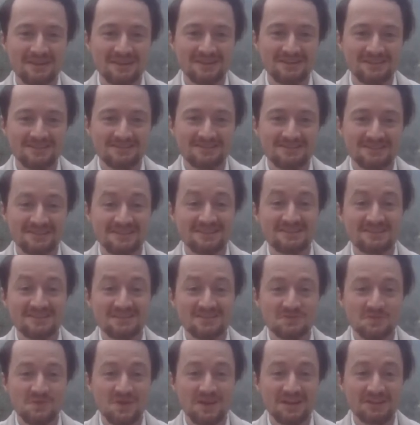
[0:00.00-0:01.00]
So this
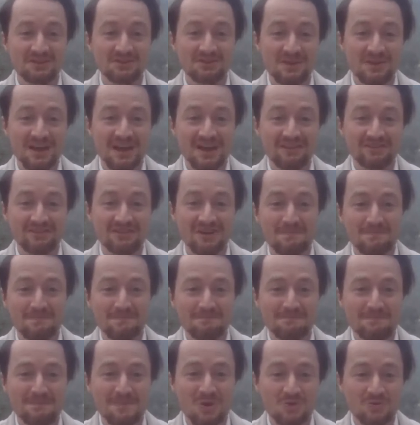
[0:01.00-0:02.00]
is where you have
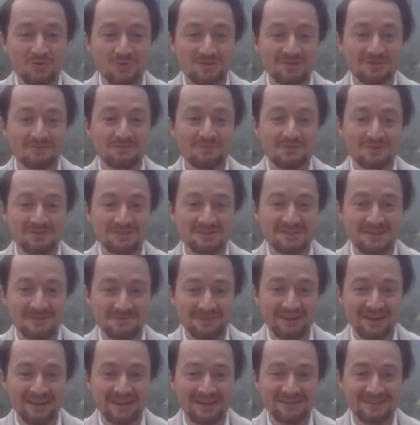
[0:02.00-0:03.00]
multiple
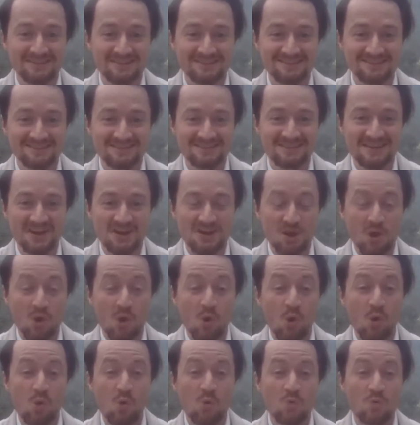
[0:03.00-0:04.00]
simulators
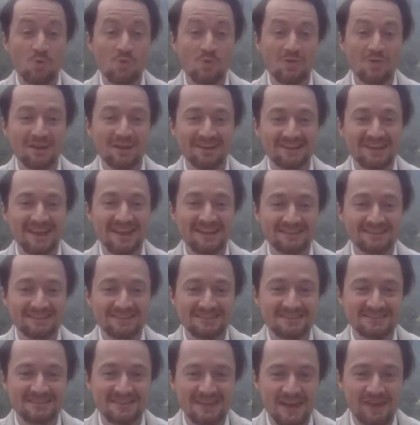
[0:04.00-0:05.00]
all
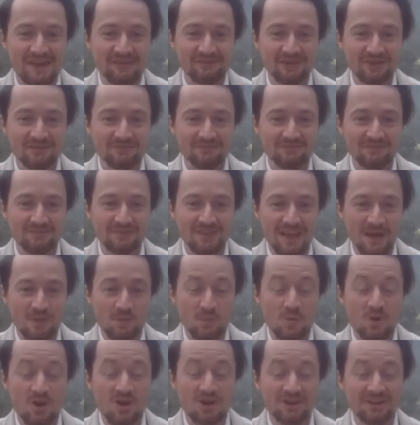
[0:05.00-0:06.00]
connected together
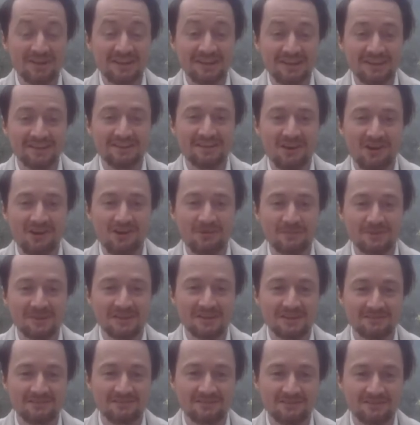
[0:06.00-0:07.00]
and working in
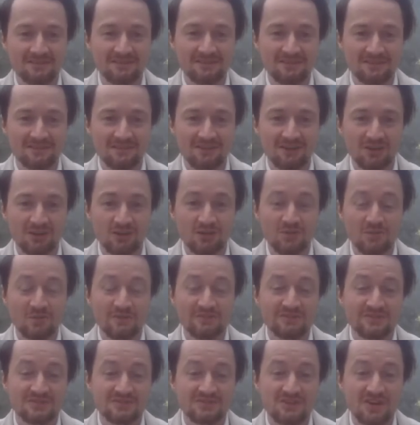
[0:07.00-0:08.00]
harmony, along
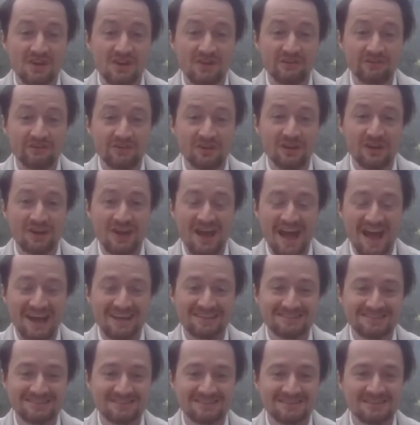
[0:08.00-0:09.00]
with a server
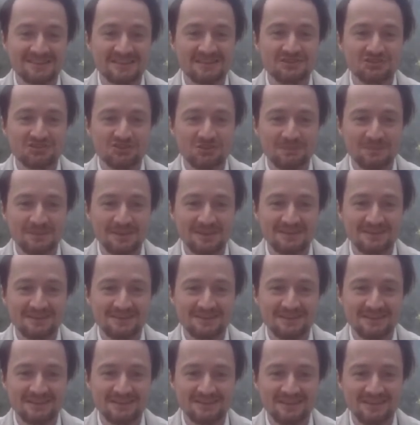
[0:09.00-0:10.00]
and a teacher
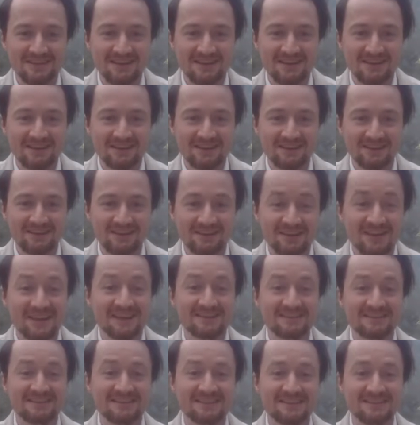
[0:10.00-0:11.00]
PC,
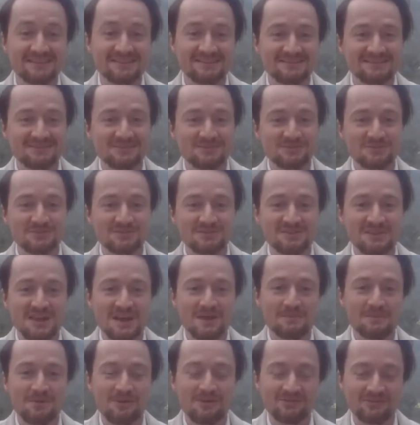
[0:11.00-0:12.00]
connected in to
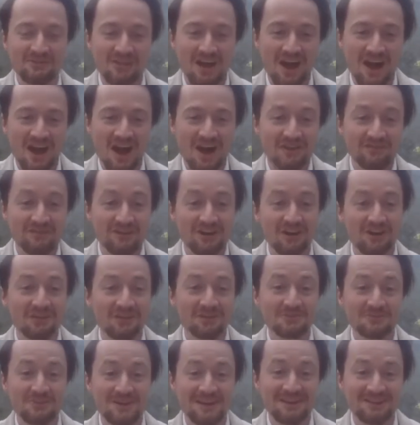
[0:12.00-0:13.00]
some of the other
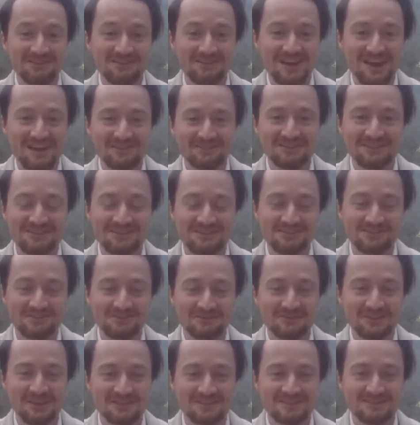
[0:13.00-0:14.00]
hardware you have in the
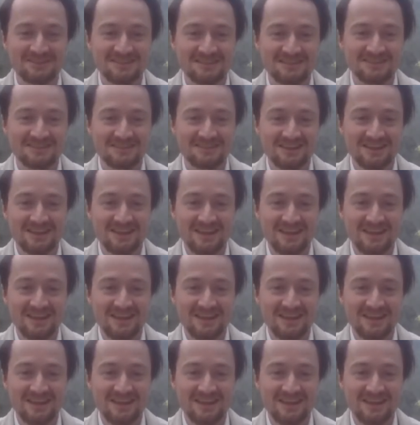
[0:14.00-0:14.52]
universities.